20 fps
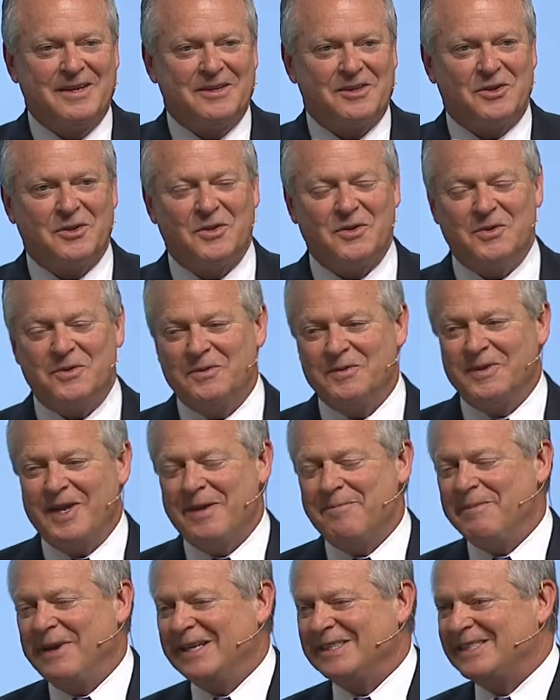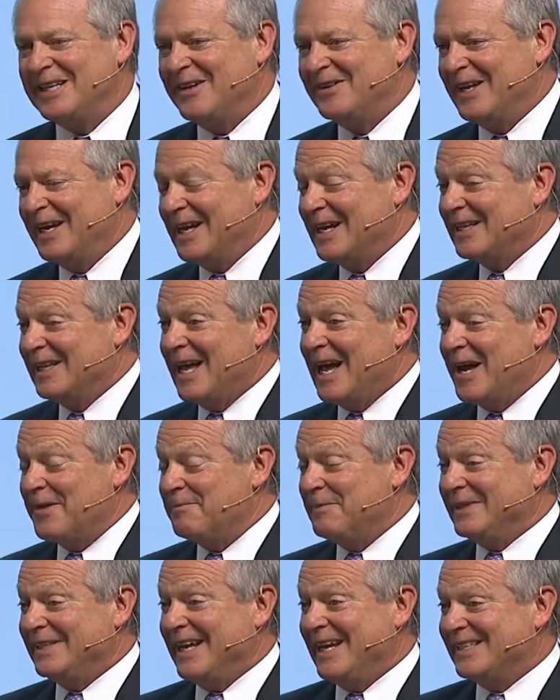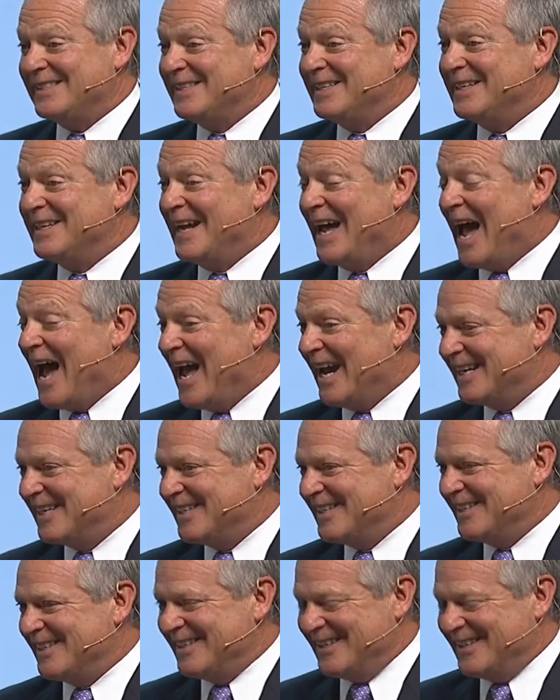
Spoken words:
So that might sound like a lot, but that's not.